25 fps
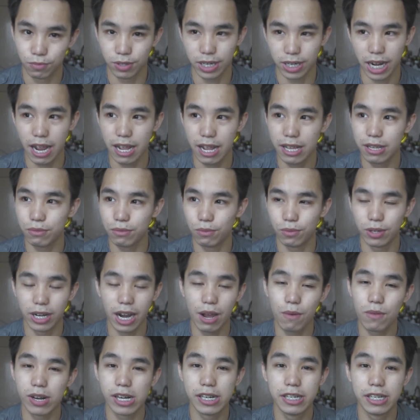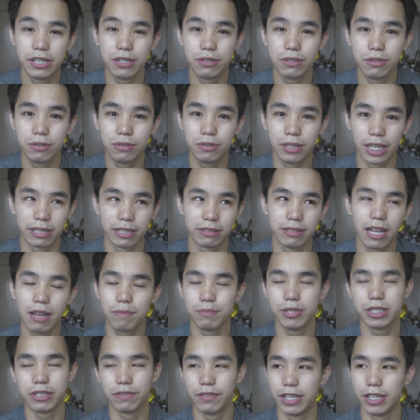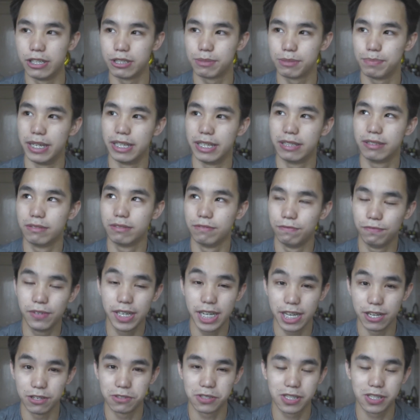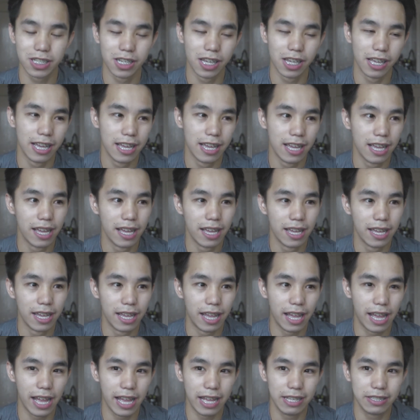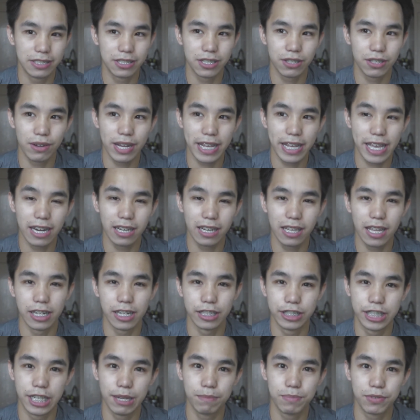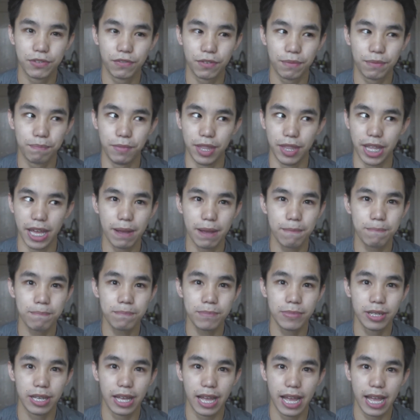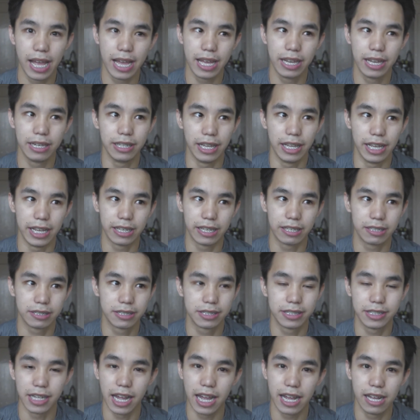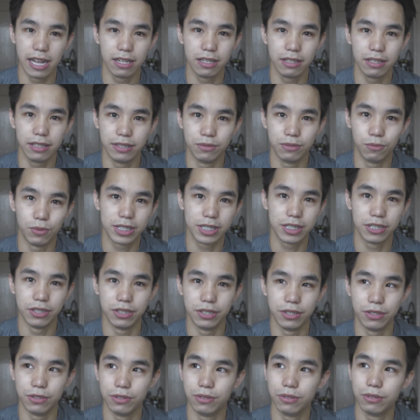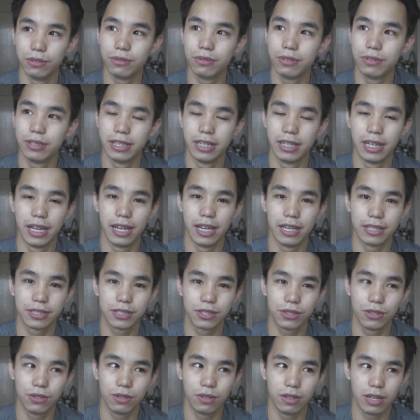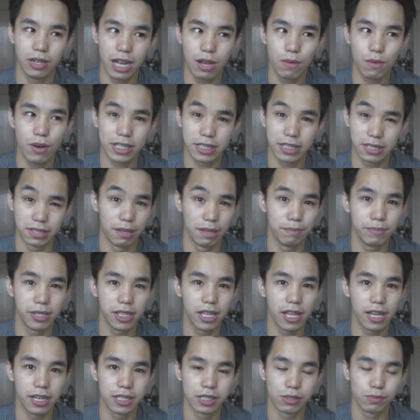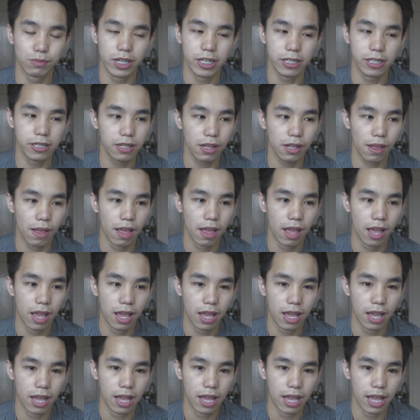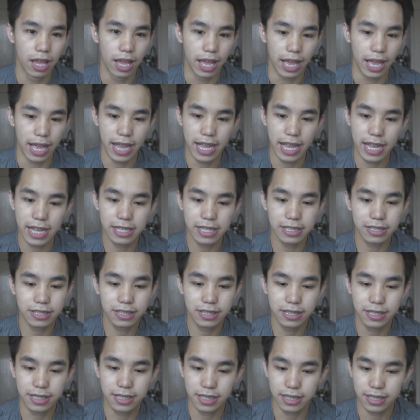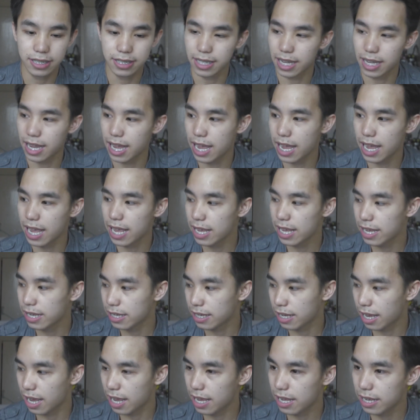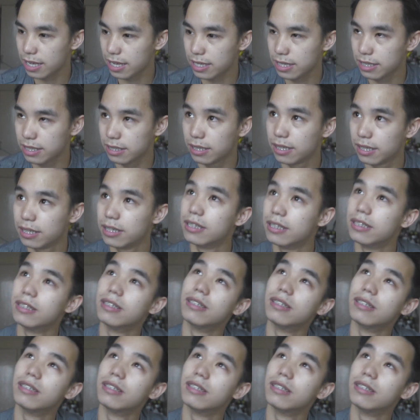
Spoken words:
What I want to do, like not music videos, but videos. And so I get a lot of tips from them, and like style and what to do. So I watch them a lot as well. And I